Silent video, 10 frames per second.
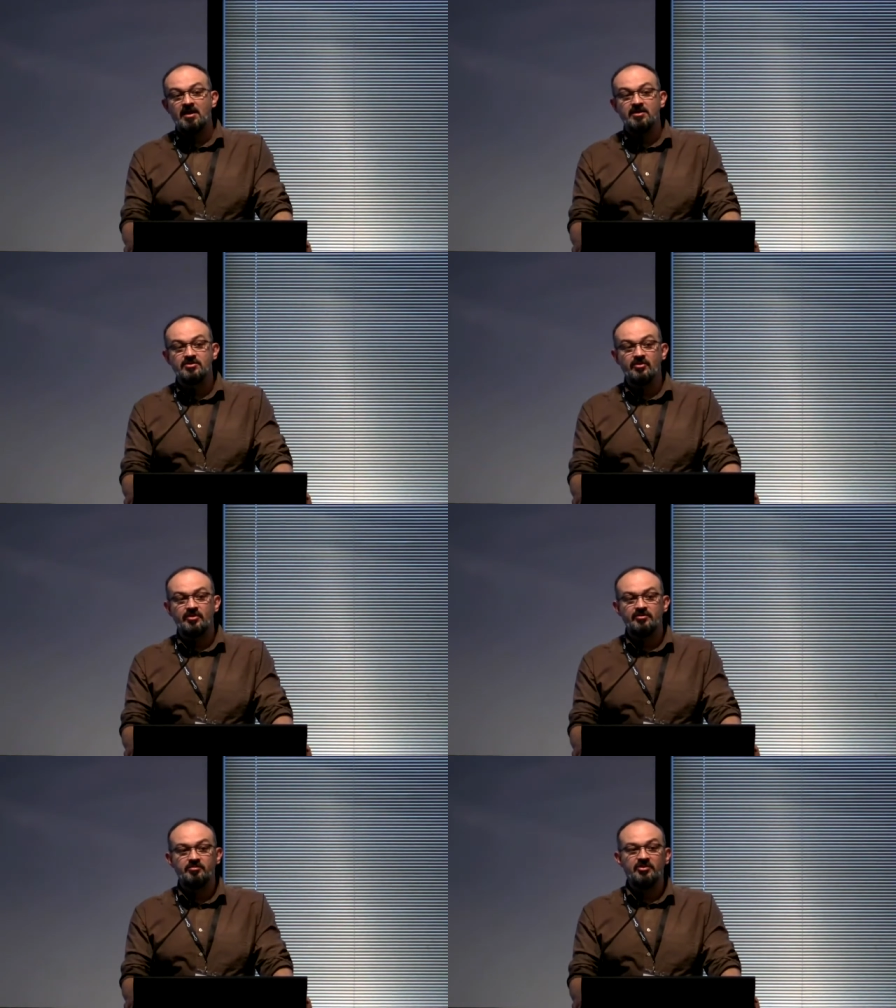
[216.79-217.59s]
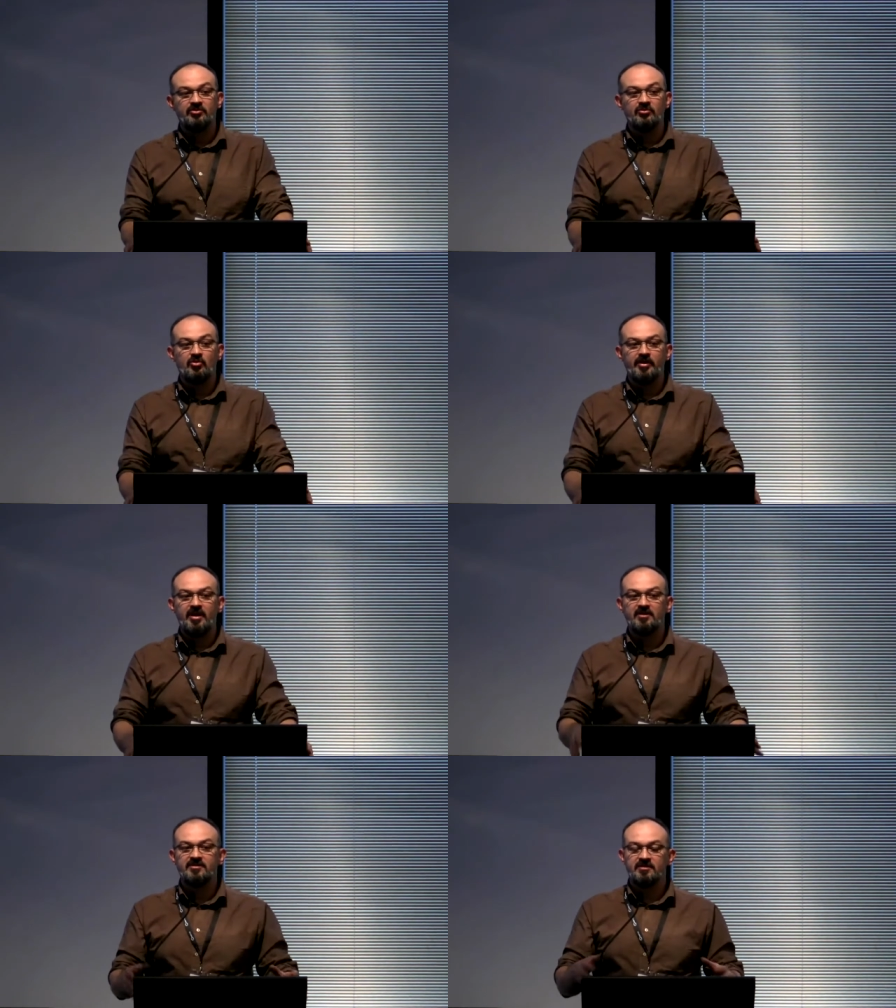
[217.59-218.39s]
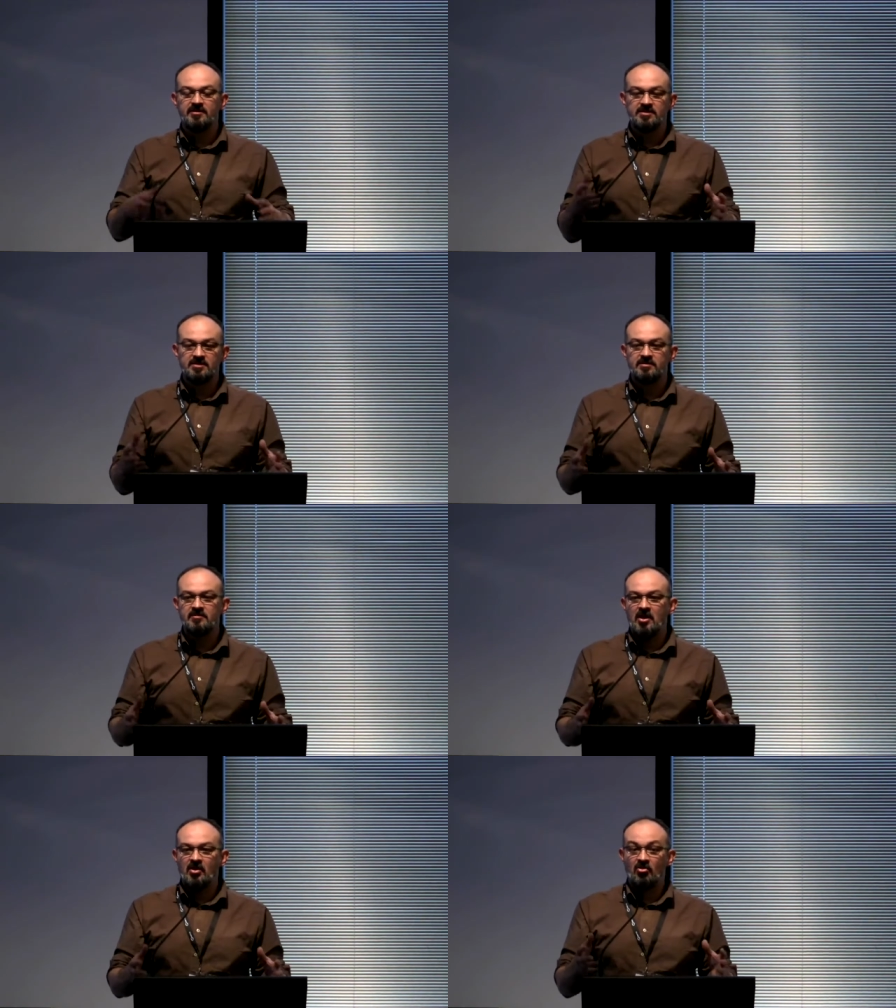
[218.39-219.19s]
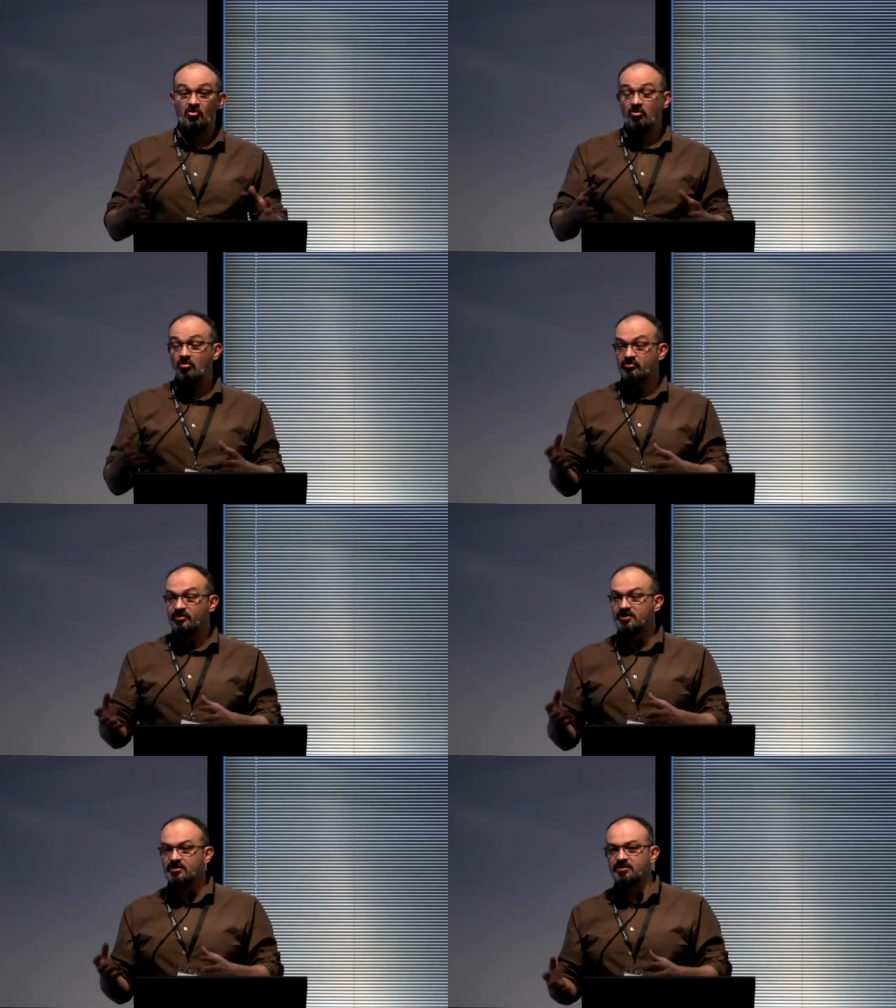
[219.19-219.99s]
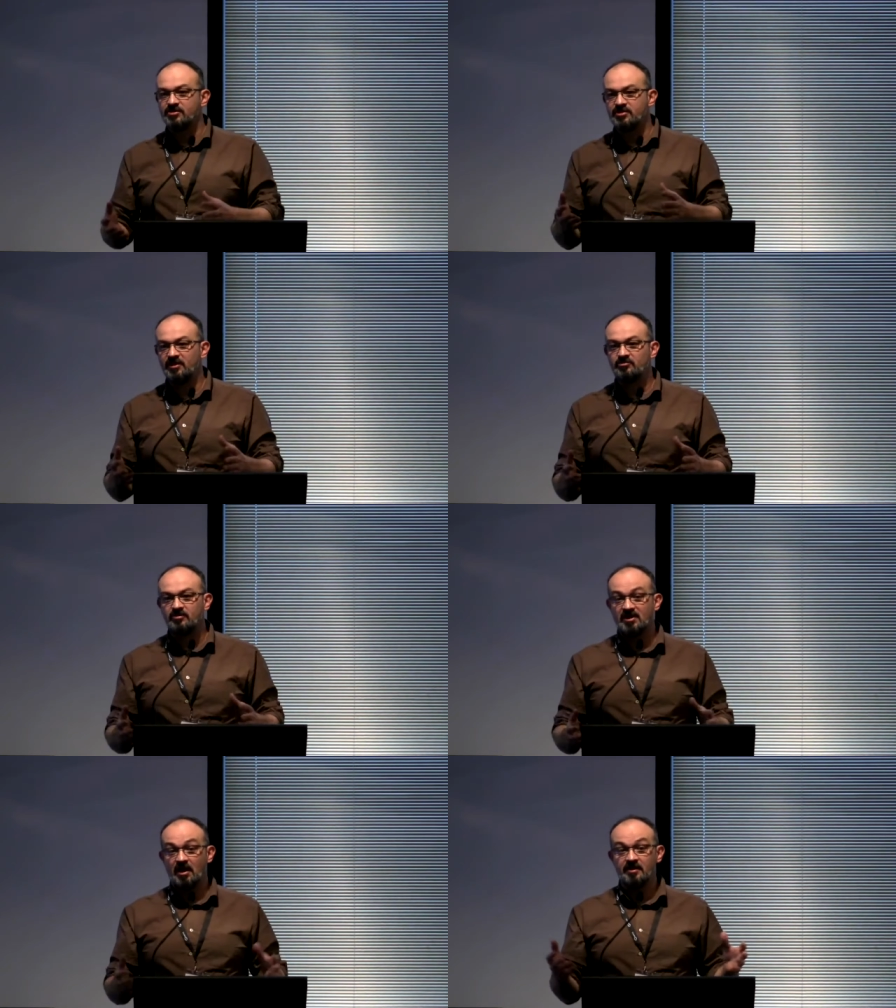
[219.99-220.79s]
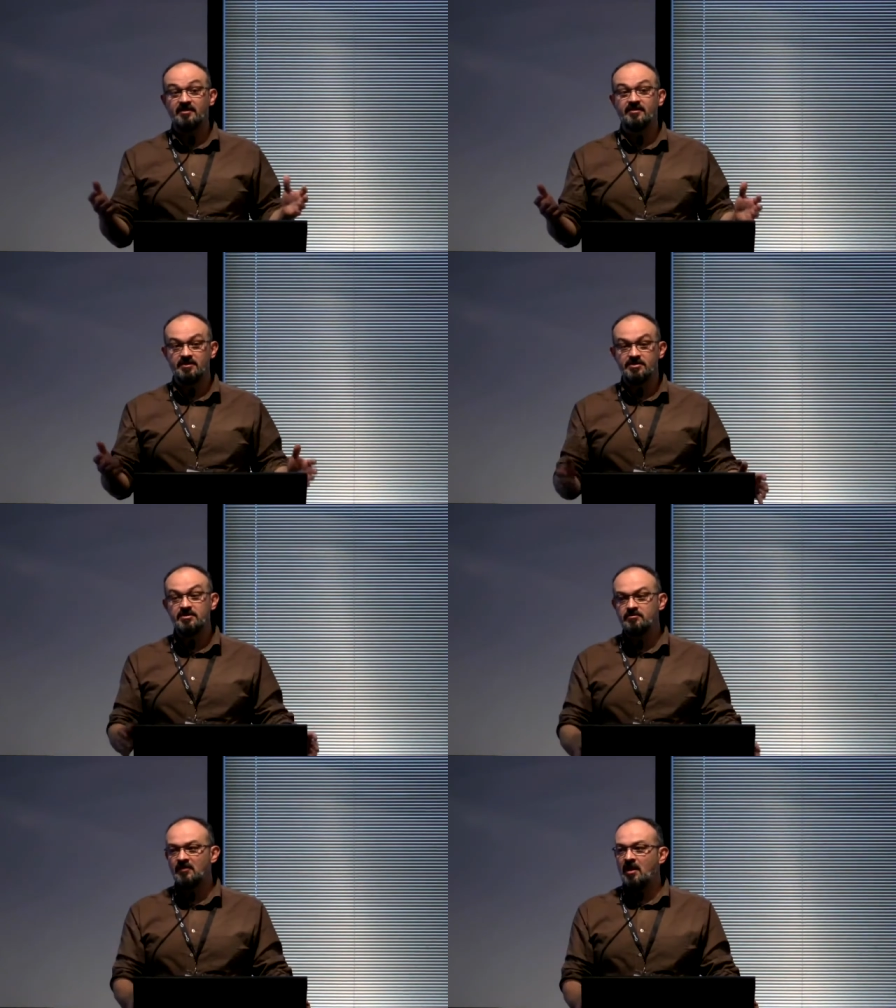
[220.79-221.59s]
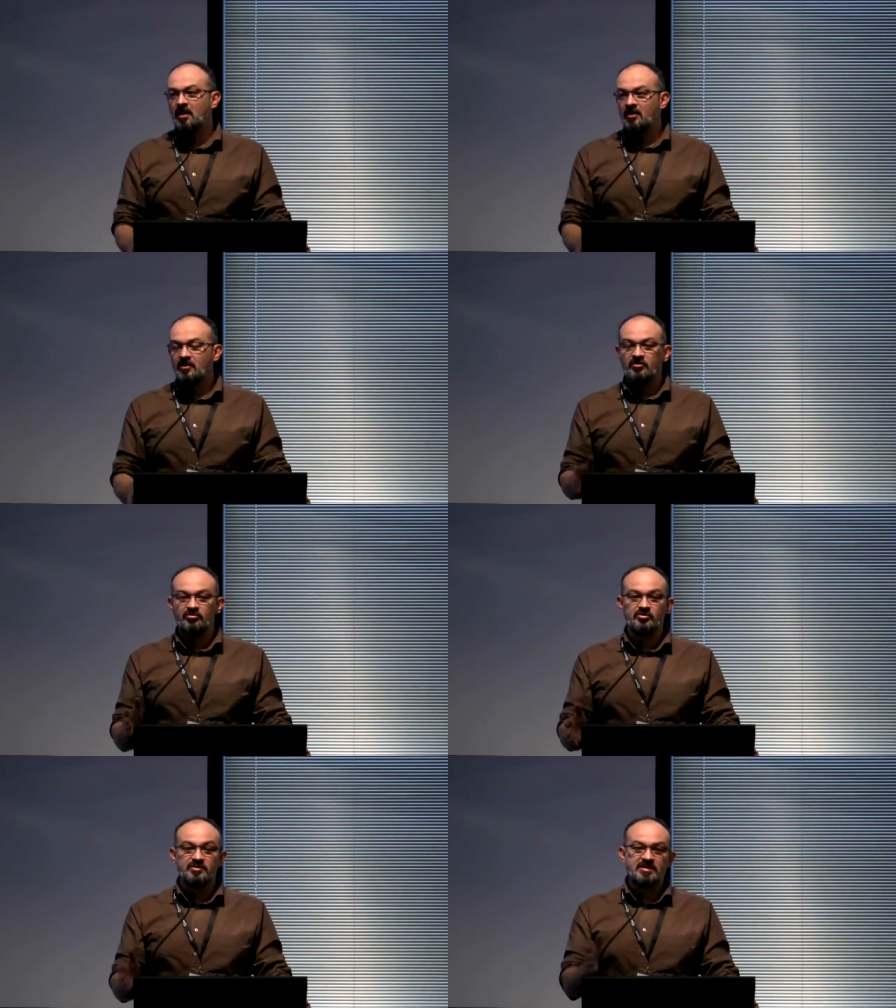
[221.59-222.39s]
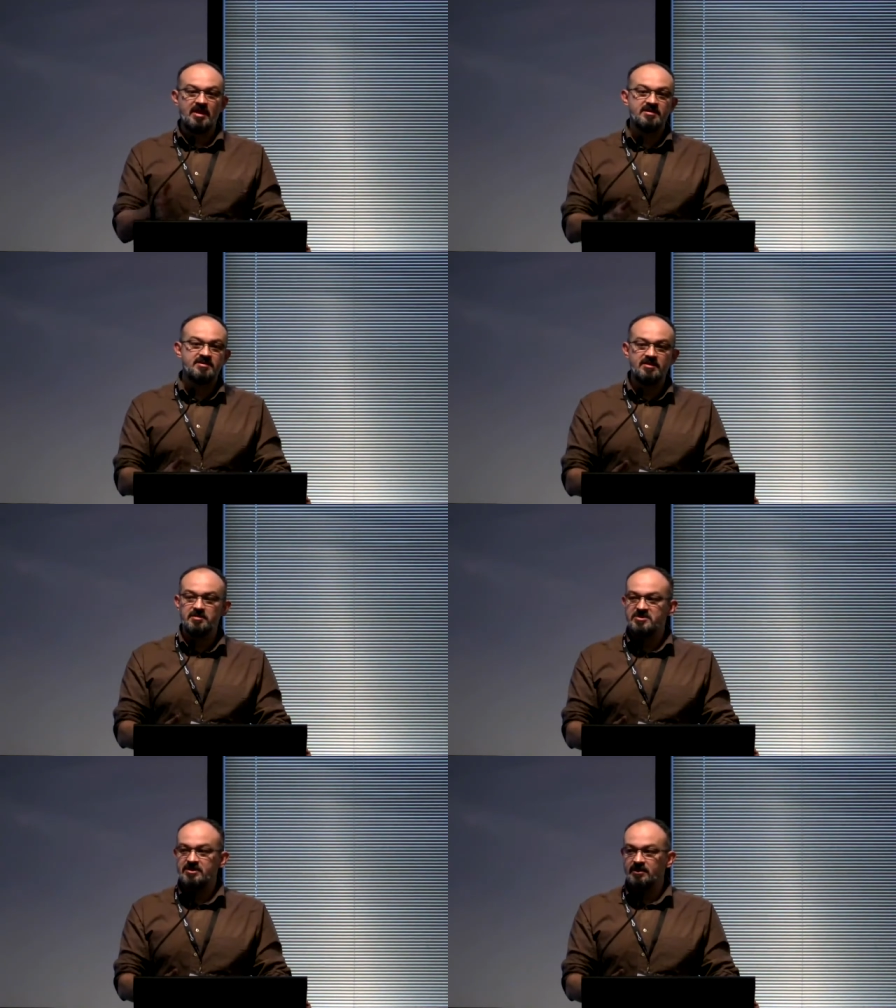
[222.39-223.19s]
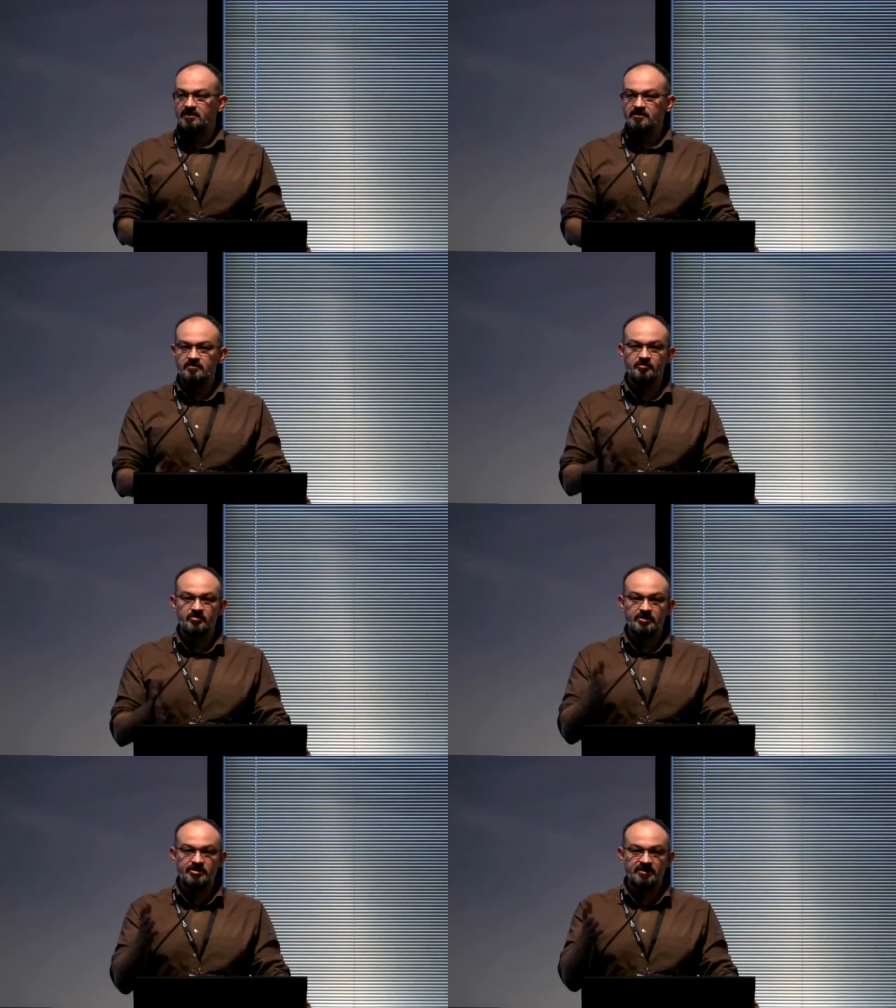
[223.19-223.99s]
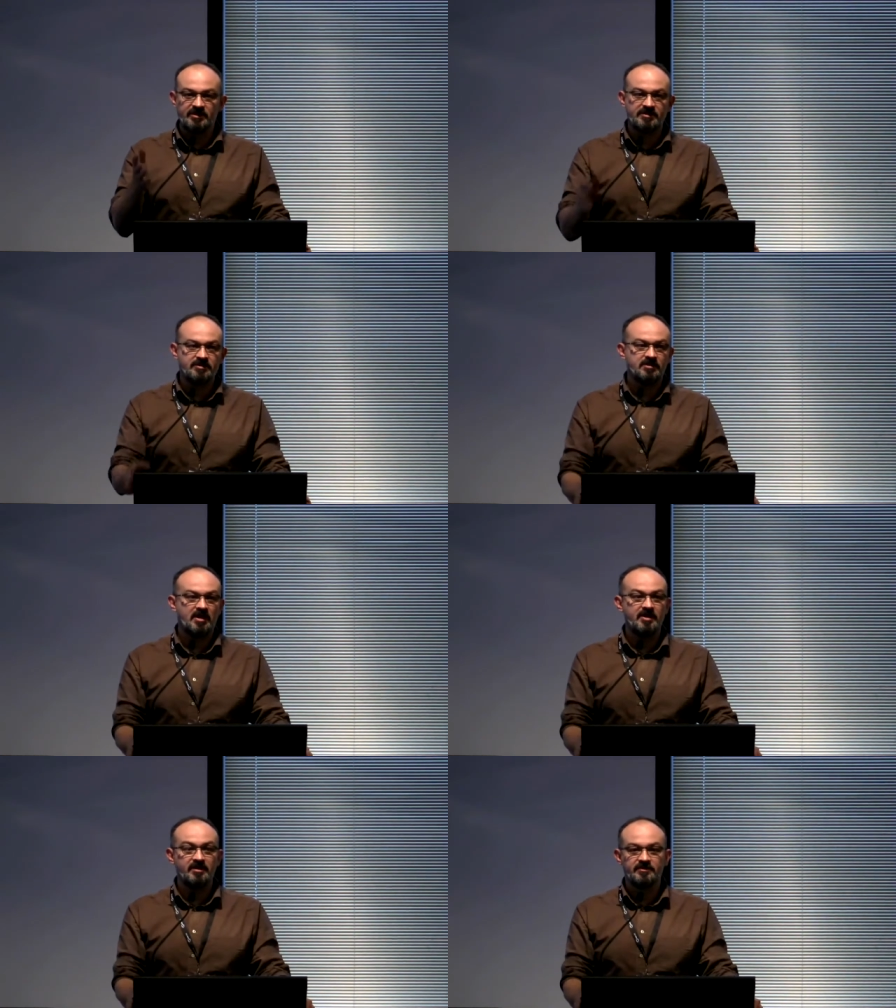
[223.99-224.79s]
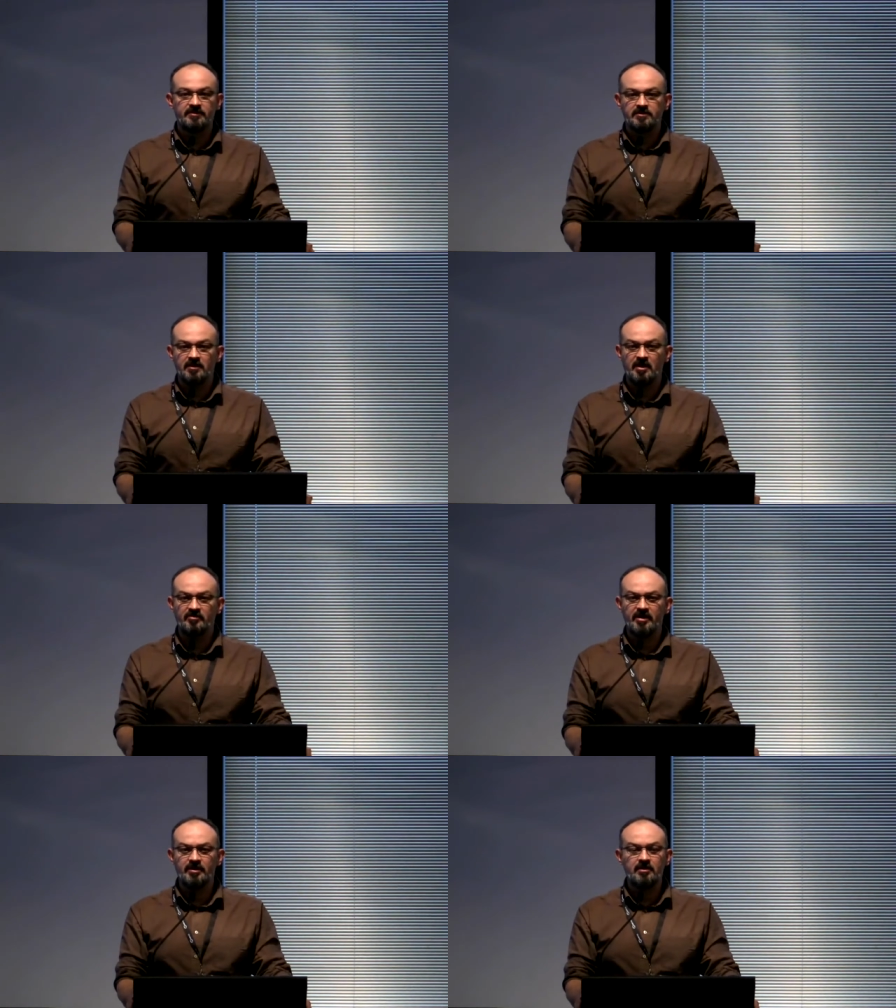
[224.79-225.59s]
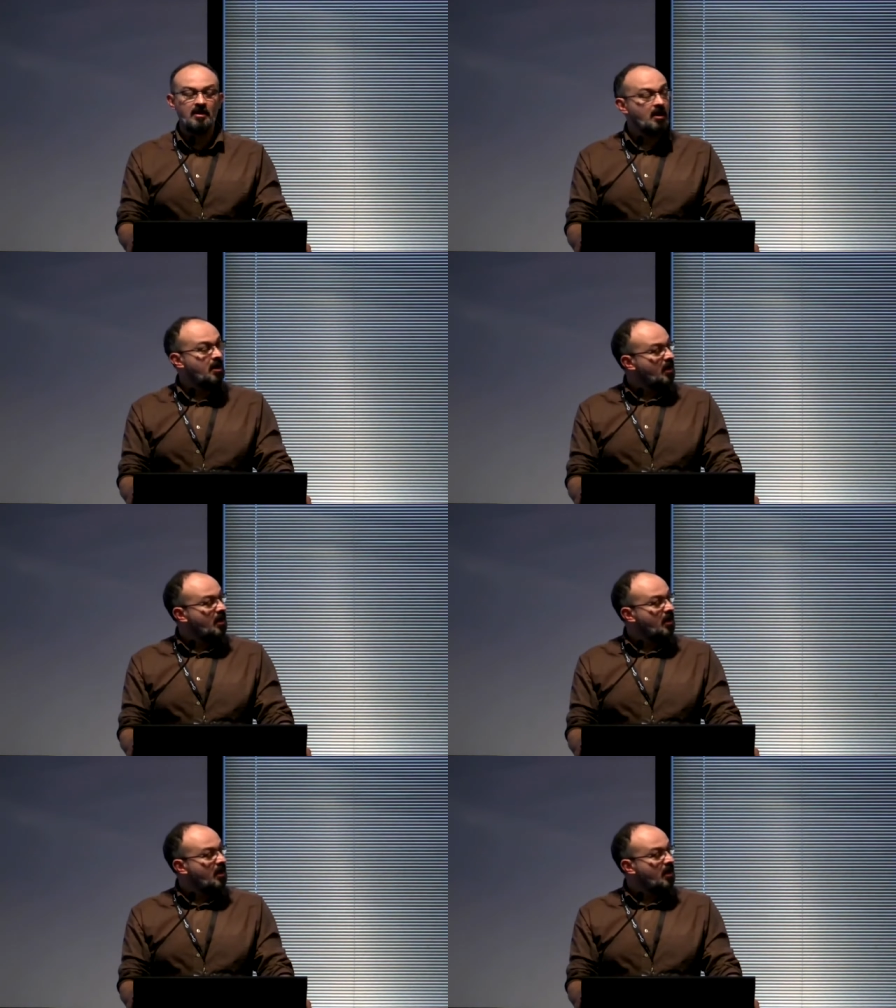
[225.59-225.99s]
is going to be to connect this core research network architecture to Science DMZ, the project that AARNet are running,